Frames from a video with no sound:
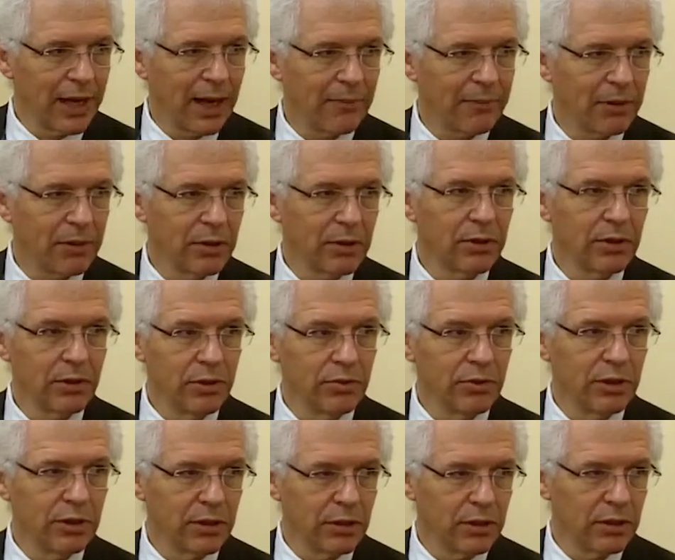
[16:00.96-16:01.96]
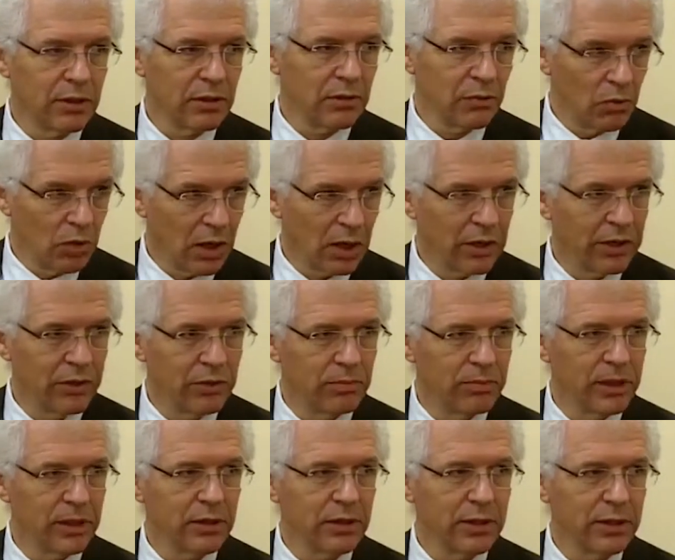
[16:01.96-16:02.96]
capital that you incur while you're
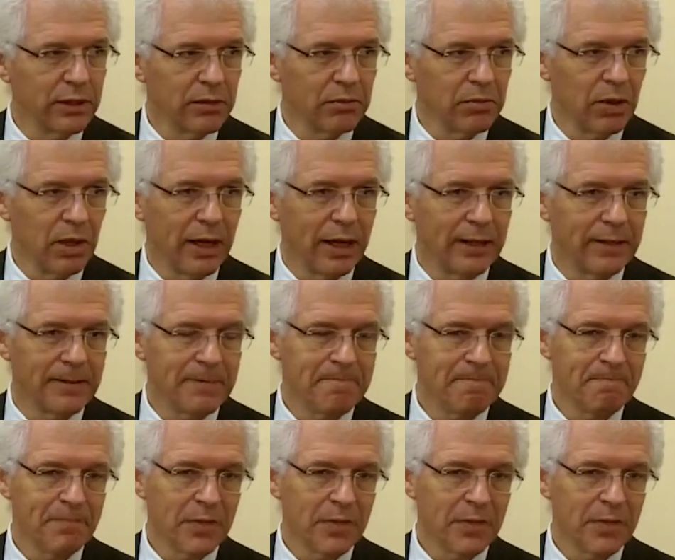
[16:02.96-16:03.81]
building the plant.